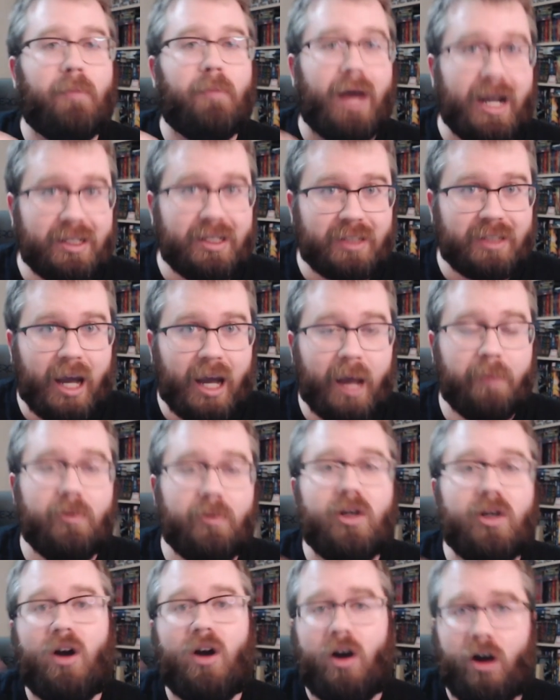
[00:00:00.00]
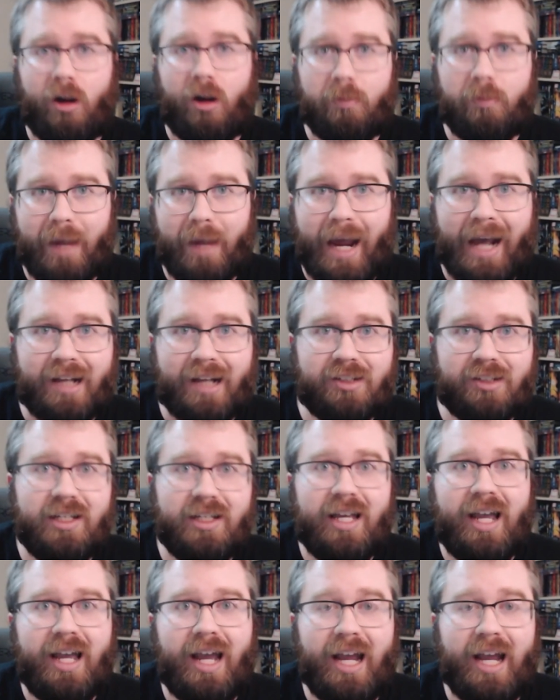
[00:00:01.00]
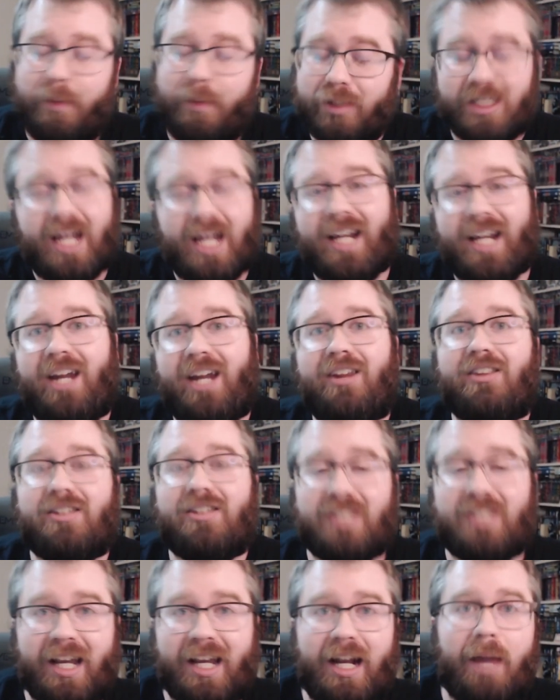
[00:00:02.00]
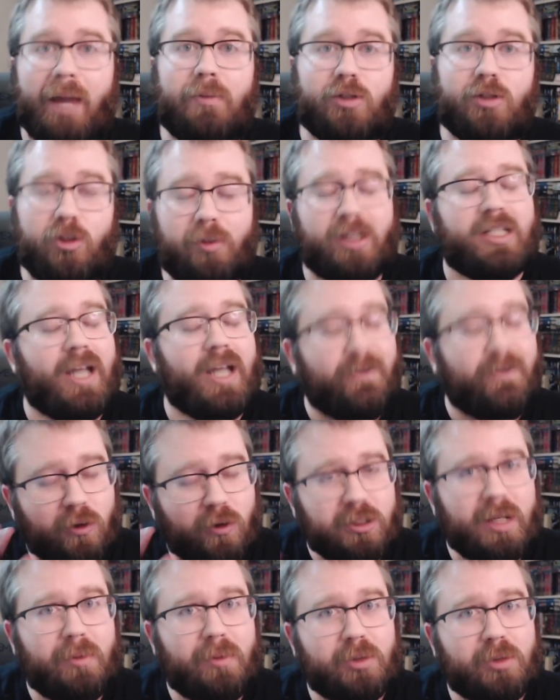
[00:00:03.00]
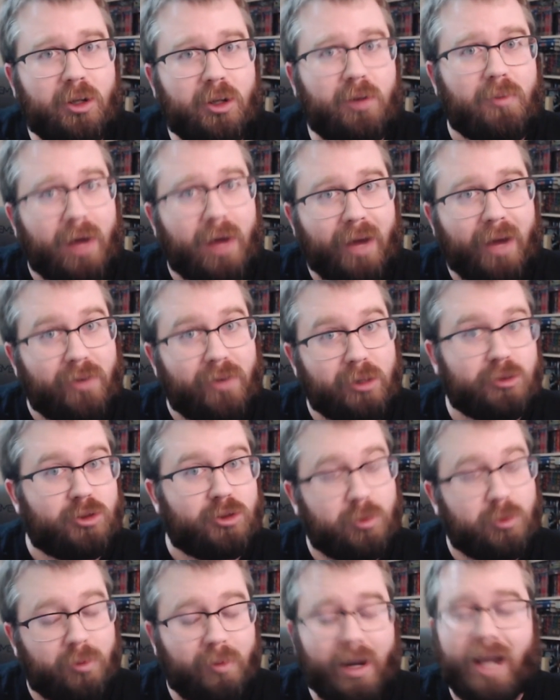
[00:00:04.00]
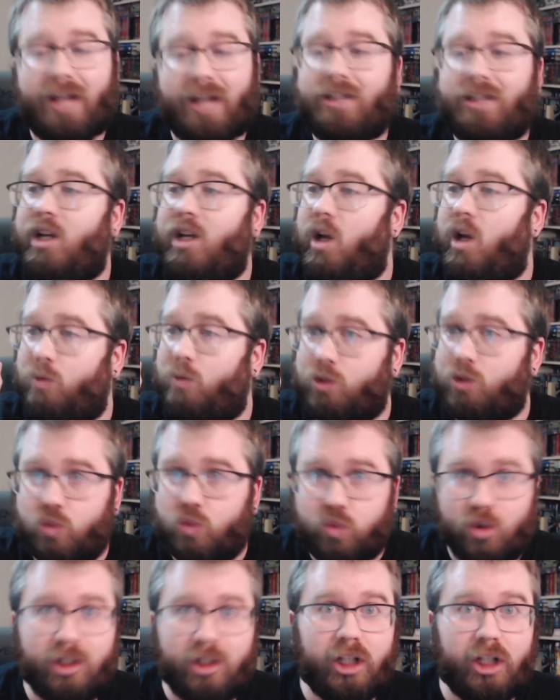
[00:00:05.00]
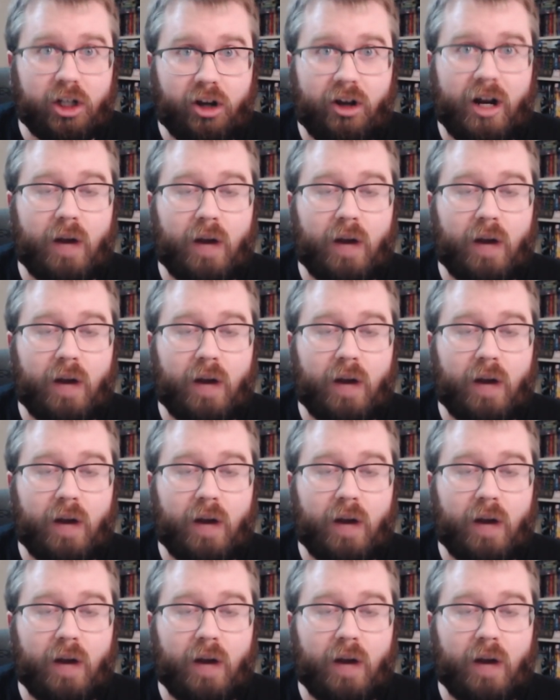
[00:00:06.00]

my time on Max, and I'm excited to get into the second episode, because that first episode of my adventure of Superman was really good.